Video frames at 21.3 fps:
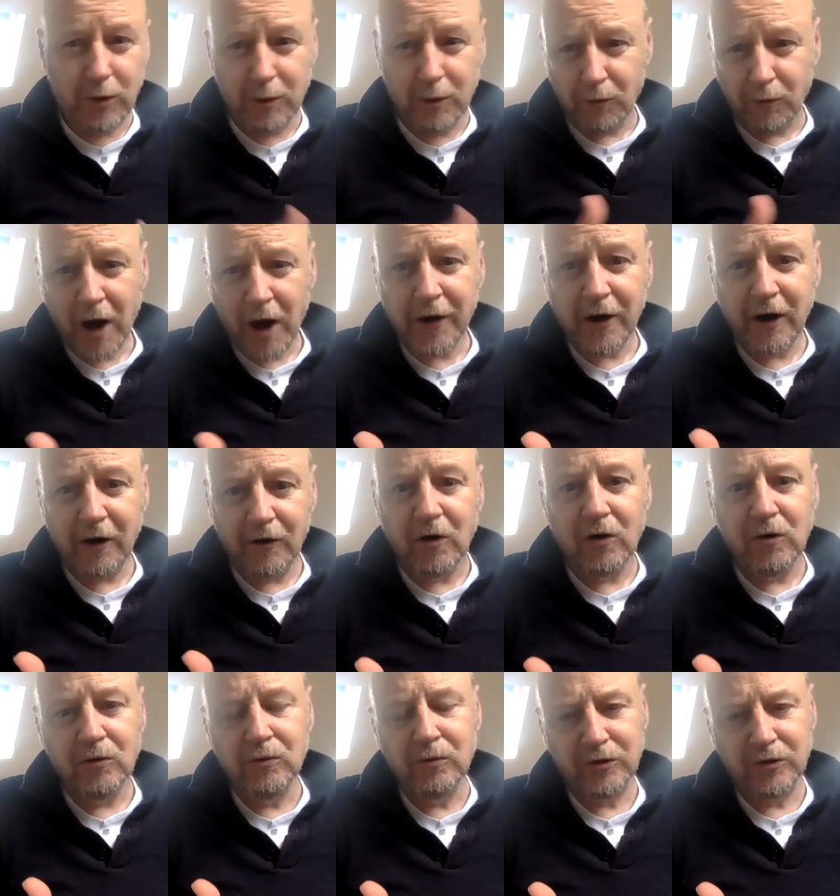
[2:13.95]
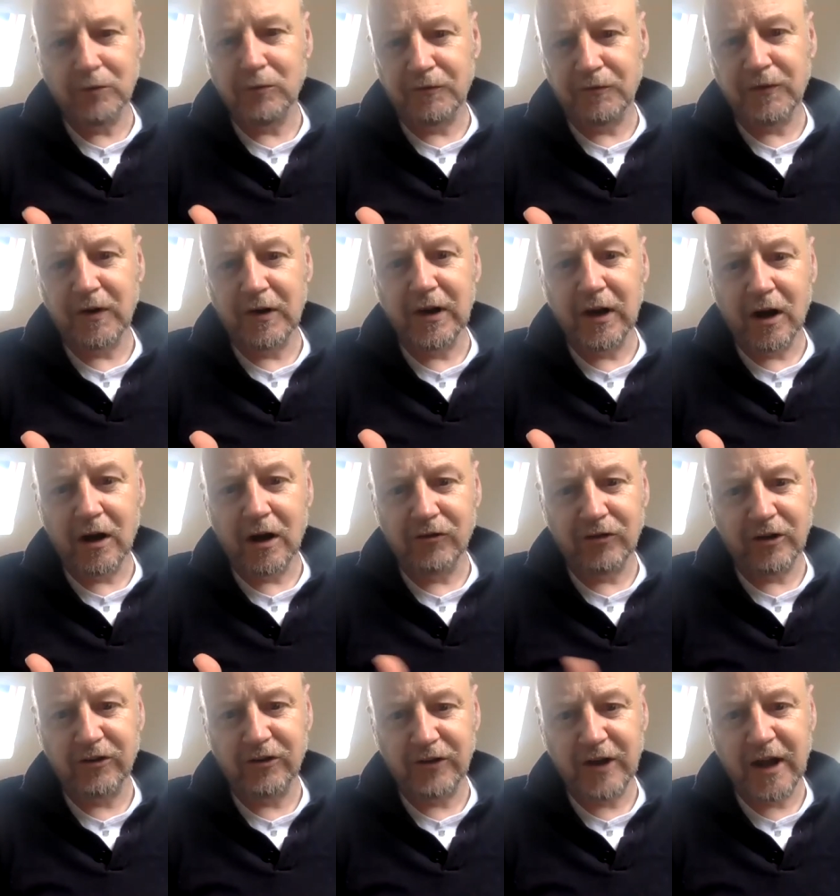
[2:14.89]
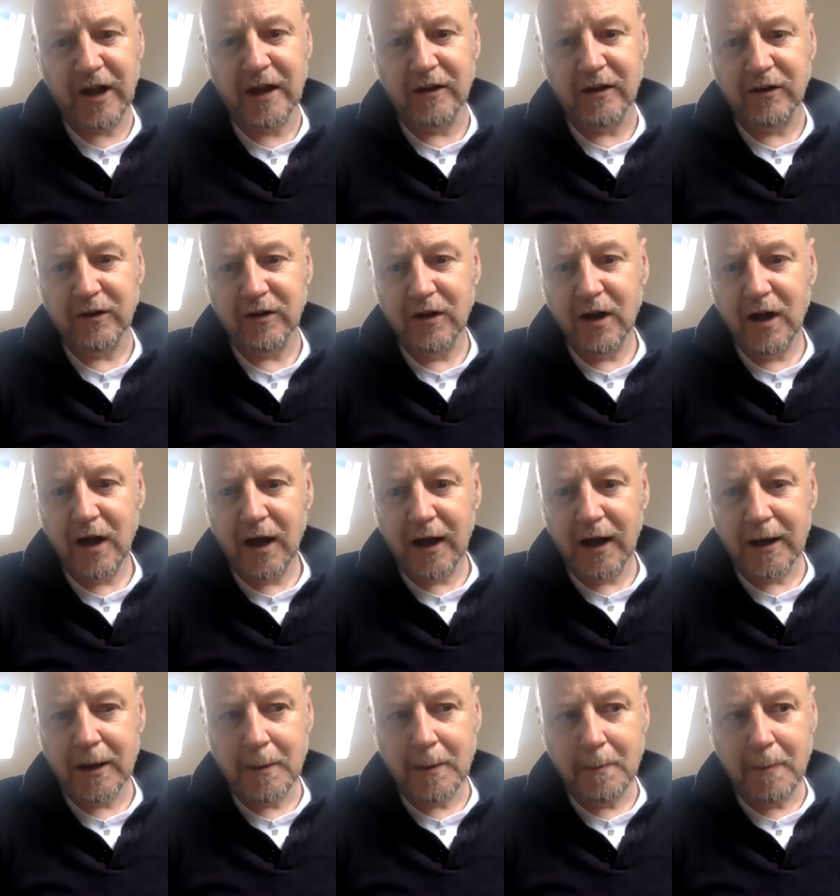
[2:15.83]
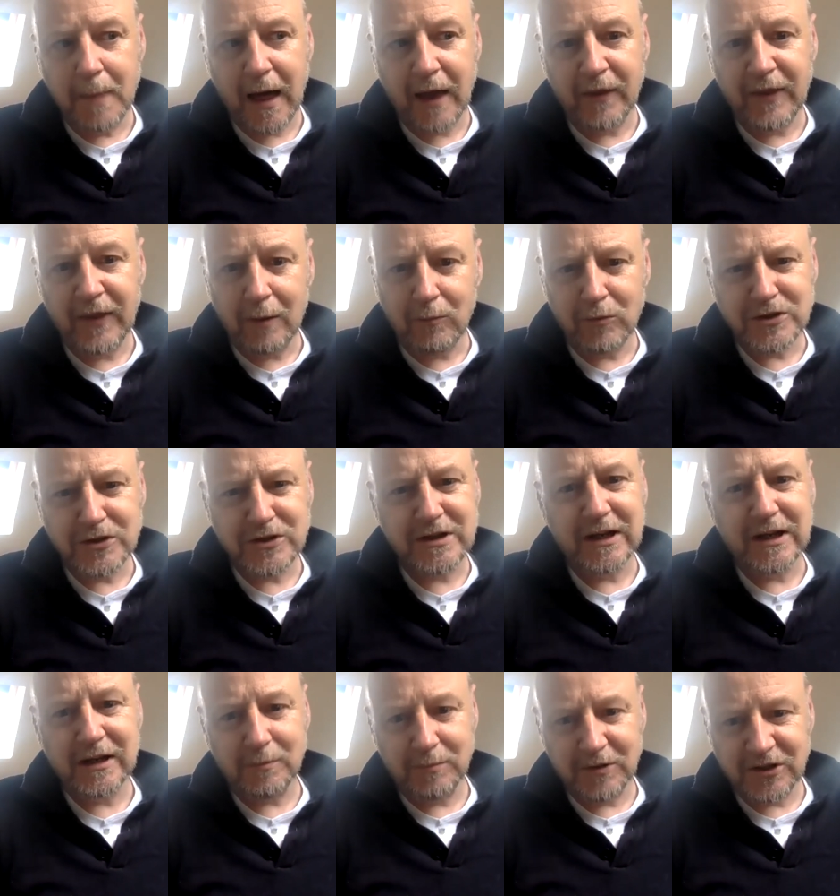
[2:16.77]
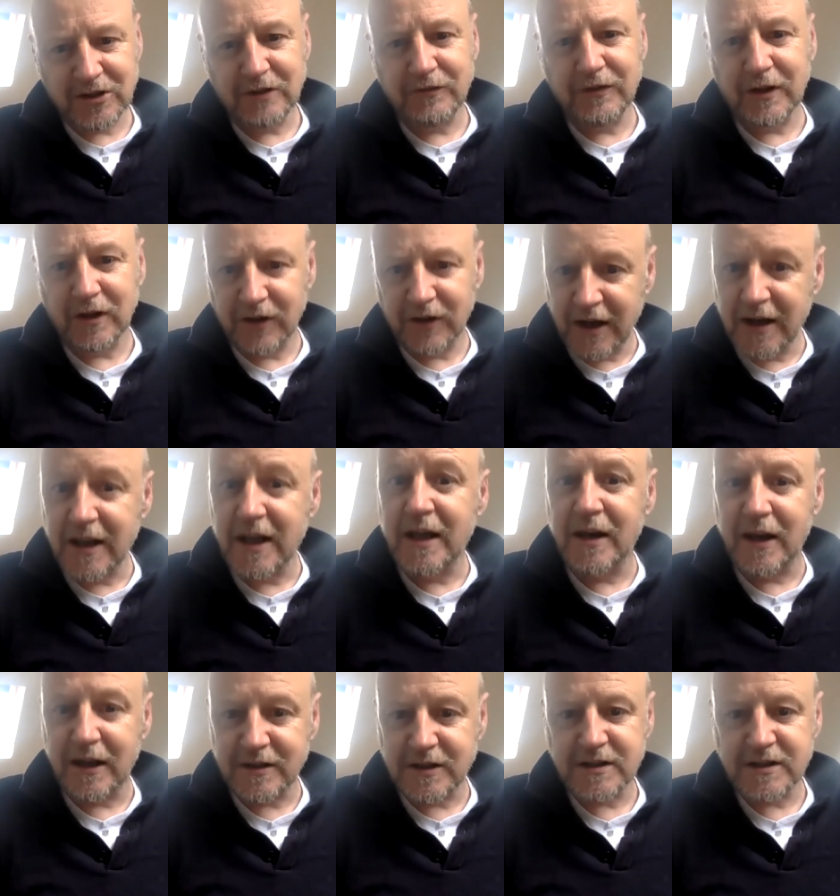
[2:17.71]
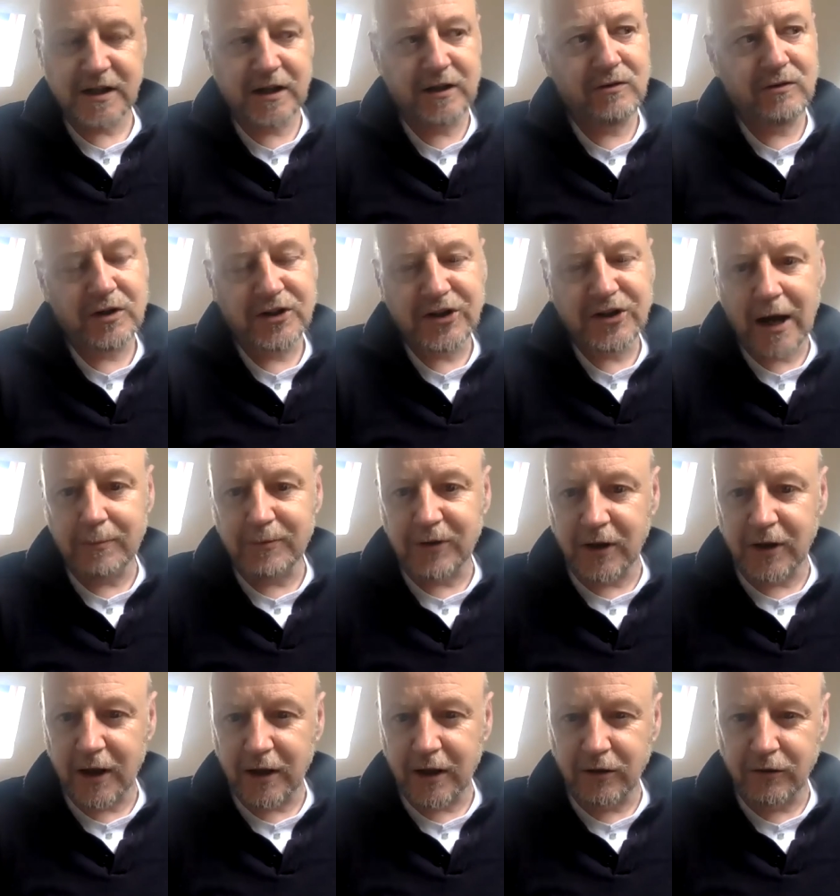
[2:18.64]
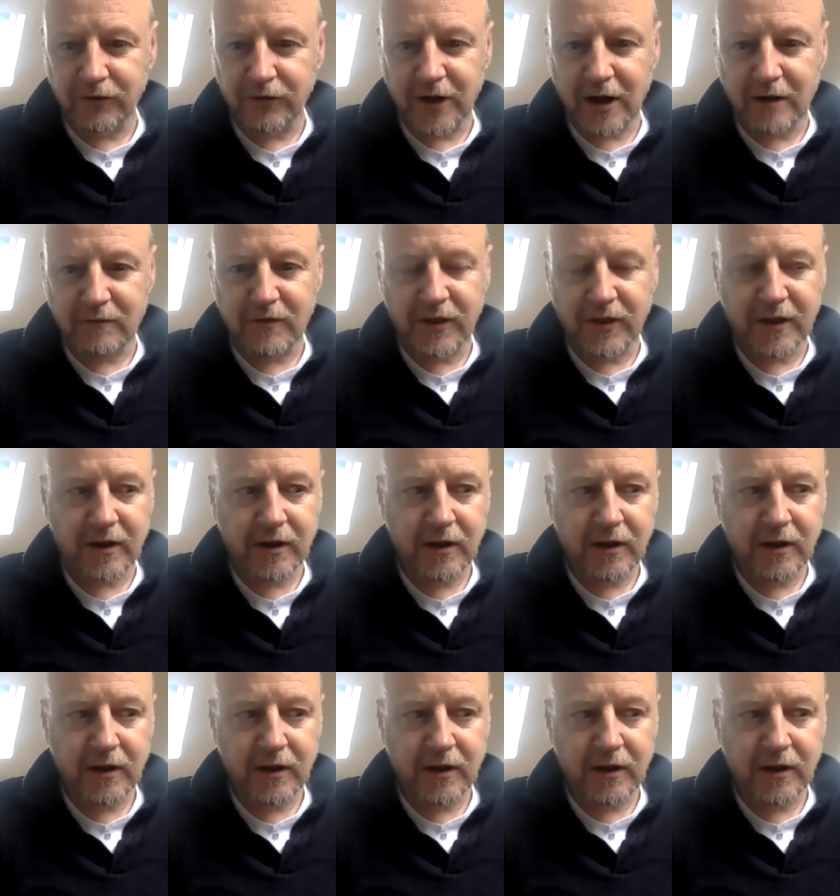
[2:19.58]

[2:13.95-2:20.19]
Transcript: We were on our own to a very large extent. Um, and that was a little bit difficult. And then, as I say, you adapt and get used to everything.